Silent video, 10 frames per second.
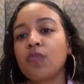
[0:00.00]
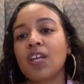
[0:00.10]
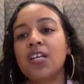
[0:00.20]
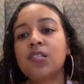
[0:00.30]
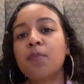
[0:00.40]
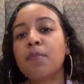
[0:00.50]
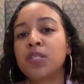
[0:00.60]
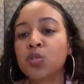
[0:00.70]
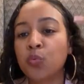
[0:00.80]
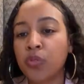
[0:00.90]
It's a
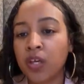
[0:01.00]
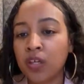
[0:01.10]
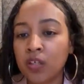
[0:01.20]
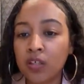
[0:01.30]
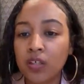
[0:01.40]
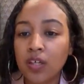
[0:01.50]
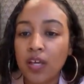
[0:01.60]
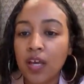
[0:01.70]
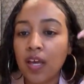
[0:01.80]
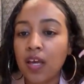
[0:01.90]
mental thing.
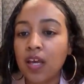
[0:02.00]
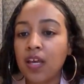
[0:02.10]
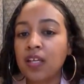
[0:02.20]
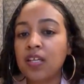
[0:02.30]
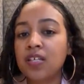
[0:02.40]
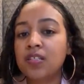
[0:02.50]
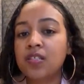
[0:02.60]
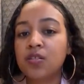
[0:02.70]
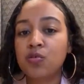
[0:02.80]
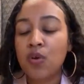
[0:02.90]
And
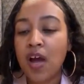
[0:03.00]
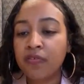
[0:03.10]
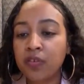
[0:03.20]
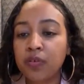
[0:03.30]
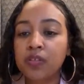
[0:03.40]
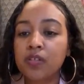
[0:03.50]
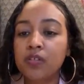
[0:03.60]
it's you have to